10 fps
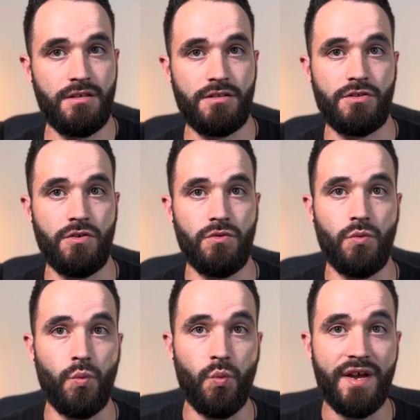
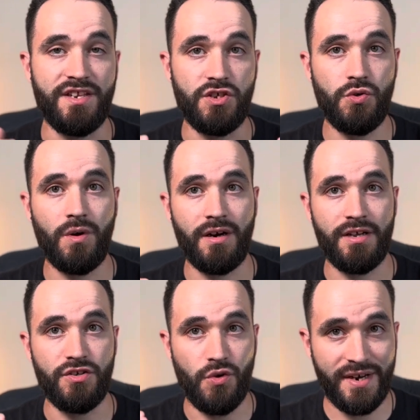So when you are
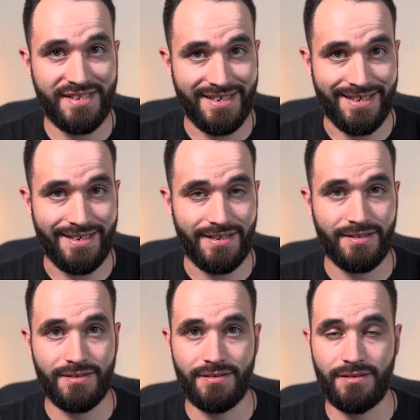anointed,
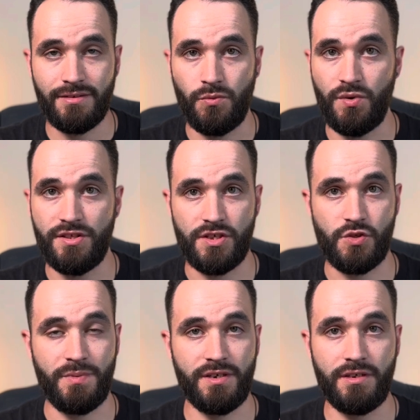when the
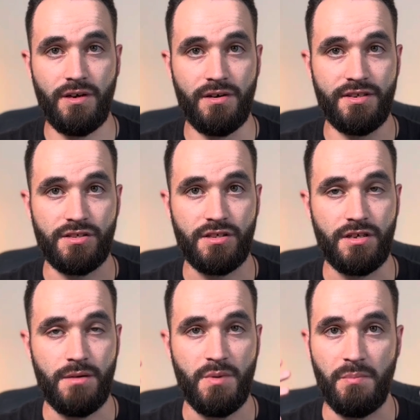Spirit of God has
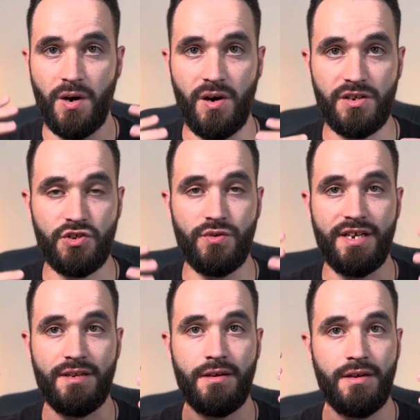come upon you,
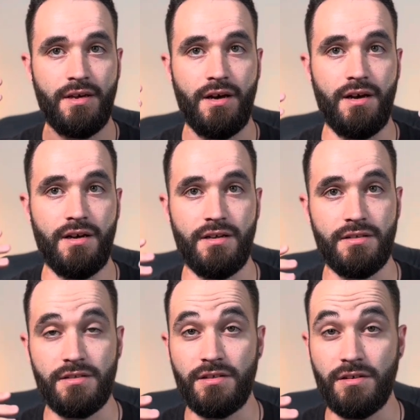and
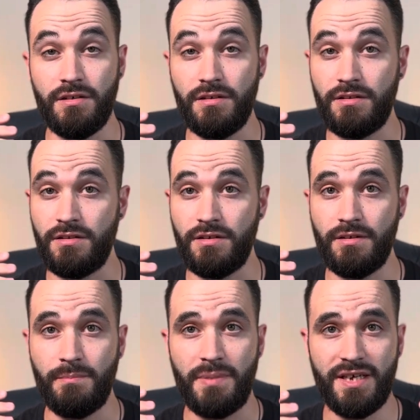
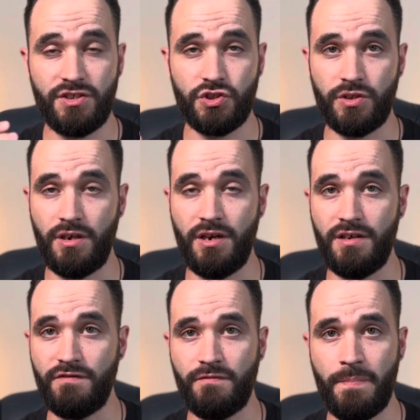the picture
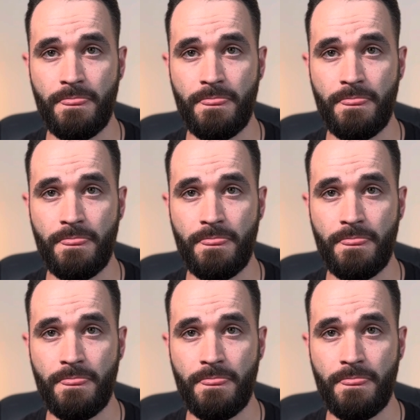of